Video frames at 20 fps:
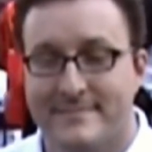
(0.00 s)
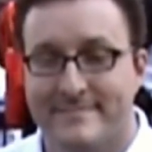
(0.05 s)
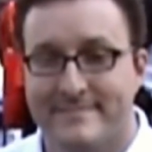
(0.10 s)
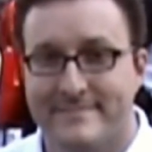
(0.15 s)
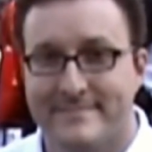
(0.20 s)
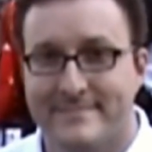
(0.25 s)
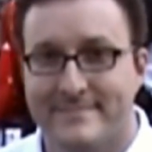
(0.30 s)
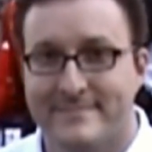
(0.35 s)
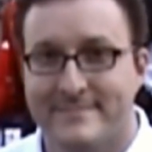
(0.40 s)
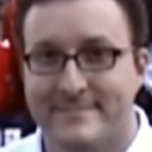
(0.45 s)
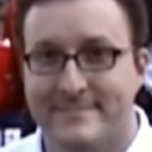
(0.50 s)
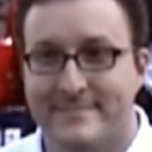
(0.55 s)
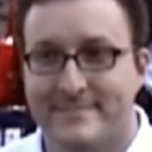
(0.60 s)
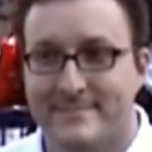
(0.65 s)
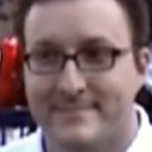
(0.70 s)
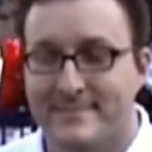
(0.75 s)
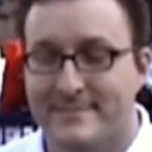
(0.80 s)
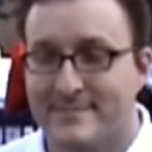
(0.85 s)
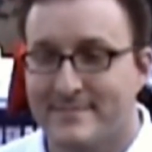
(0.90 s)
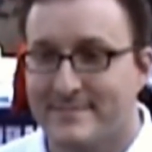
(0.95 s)

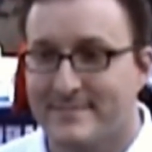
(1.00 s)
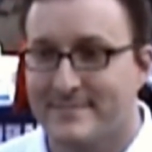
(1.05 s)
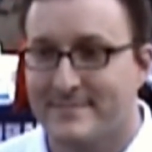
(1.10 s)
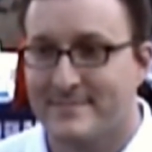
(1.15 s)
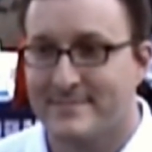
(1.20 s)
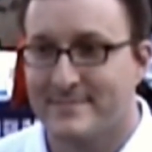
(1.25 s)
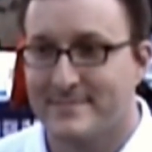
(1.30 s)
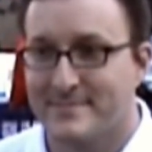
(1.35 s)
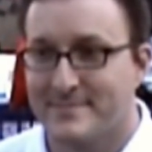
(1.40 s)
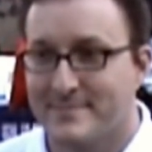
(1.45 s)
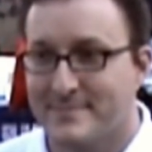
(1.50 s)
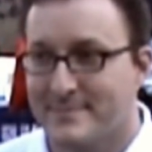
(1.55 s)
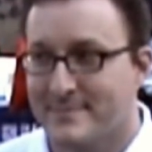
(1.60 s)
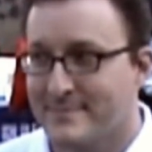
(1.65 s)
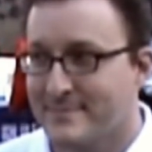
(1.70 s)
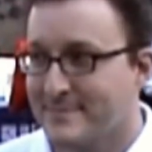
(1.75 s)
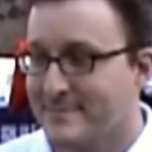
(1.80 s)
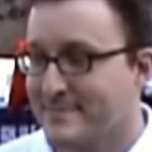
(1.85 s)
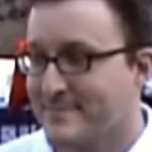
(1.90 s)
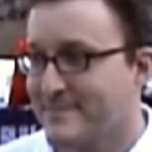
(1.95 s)

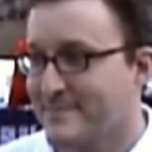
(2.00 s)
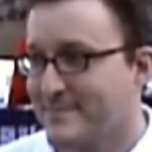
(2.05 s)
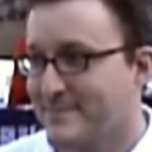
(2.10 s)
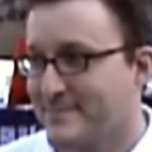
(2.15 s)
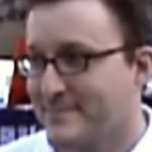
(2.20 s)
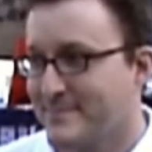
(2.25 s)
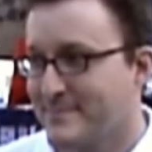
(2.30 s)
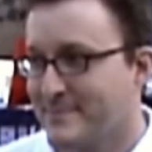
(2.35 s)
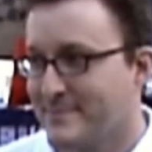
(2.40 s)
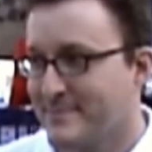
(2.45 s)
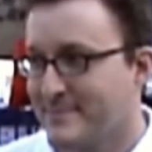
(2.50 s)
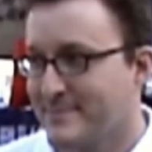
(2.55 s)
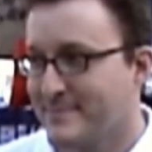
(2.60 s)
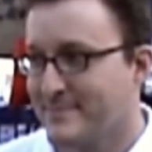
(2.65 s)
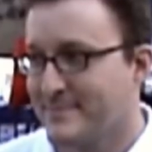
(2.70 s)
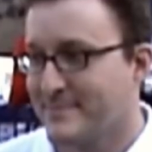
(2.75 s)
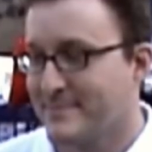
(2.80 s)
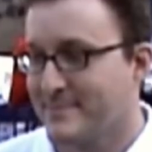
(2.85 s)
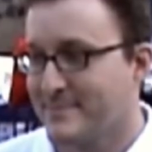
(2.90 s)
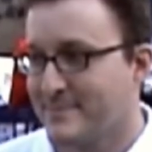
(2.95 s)

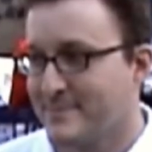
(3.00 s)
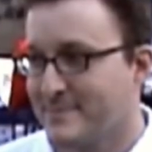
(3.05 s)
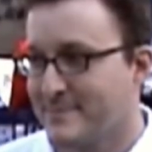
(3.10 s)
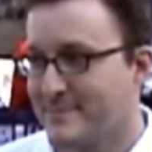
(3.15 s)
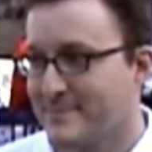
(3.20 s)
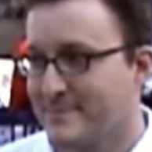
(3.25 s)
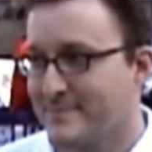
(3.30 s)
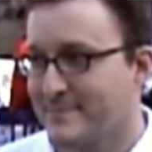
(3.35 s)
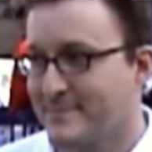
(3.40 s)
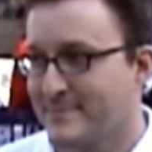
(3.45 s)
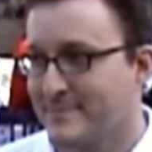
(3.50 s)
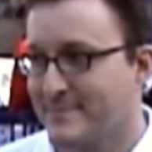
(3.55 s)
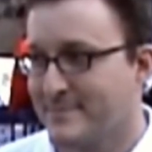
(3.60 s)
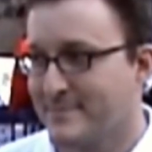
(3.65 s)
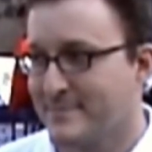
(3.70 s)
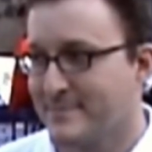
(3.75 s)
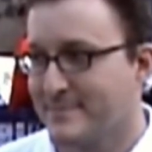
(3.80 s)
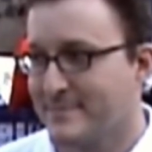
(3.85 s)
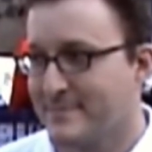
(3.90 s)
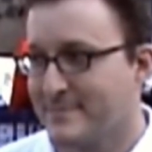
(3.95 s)

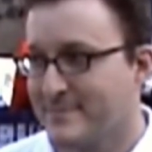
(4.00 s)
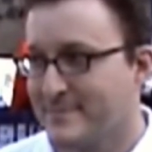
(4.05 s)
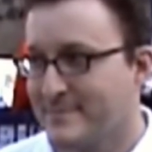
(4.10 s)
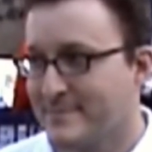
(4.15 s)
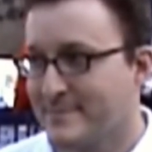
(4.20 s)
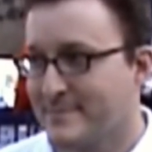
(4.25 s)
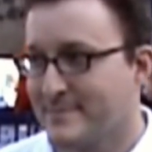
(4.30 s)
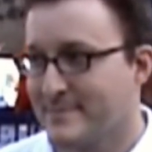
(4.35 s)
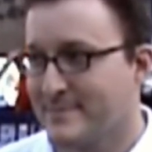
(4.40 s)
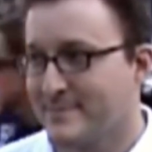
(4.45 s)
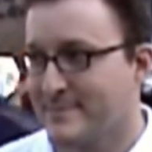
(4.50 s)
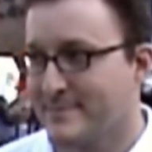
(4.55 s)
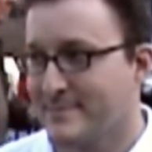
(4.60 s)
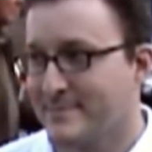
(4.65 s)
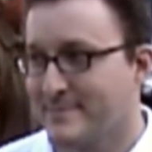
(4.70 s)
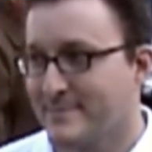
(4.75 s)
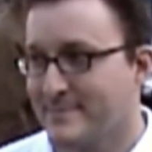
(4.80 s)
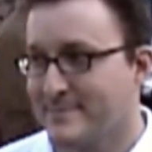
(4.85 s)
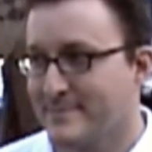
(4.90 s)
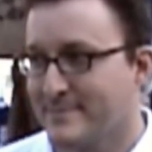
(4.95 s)

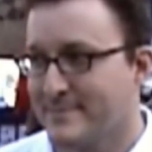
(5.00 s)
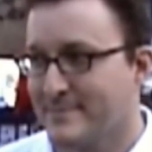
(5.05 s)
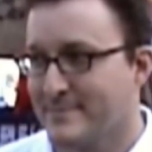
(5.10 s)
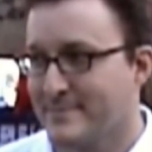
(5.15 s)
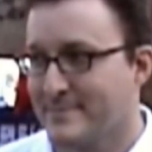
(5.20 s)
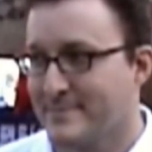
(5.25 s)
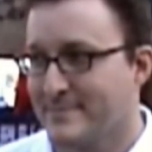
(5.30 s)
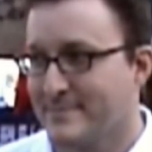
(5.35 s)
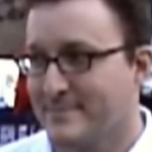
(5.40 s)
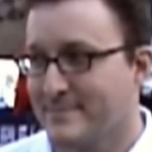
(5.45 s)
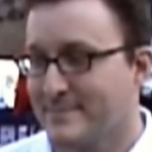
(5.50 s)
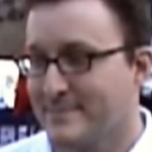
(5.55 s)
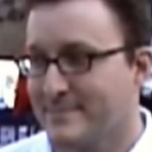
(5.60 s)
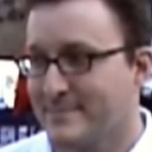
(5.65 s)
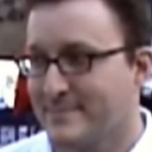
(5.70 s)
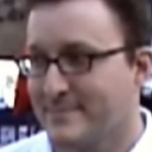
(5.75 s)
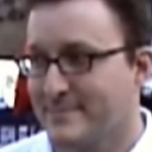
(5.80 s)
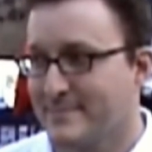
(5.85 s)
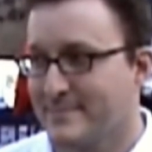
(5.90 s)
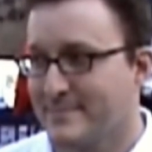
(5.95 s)

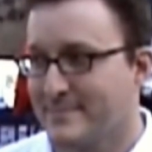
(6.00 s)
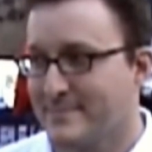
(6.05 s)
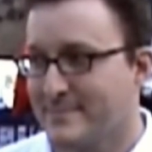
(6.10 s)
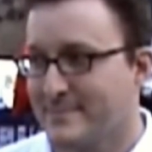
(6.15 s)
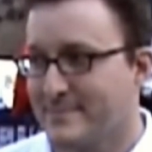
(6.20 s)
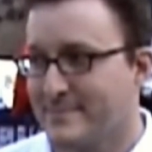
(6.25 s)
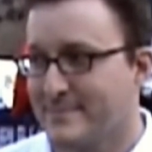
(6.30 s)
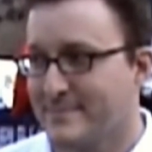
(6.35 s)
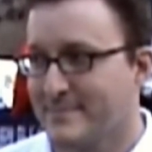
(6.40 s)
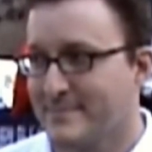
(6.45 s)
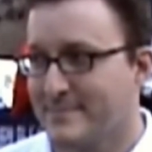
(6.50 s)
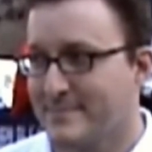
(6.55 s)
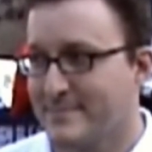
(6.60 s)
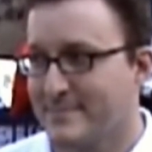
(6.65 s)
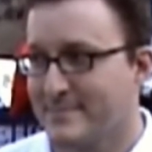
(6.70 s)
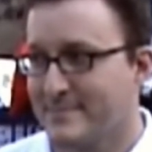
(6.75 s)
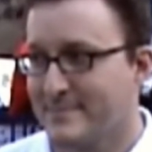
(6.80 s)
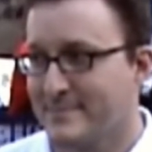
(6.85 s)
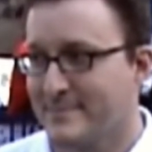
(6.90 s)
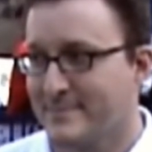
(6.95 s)

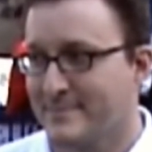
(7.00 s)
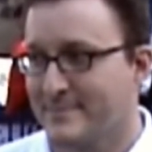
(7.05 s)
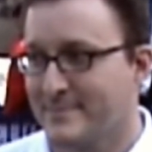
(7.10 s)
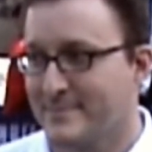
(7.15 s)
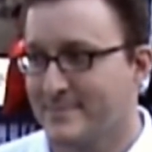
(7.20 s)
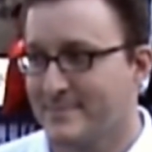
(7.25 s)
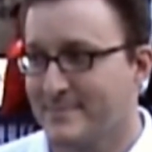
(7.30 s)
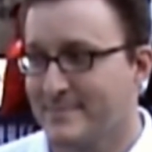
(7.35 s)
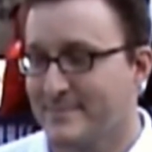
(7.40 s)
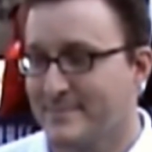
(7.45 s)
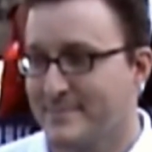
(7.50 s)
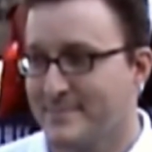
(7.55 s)
The person shown says nothing.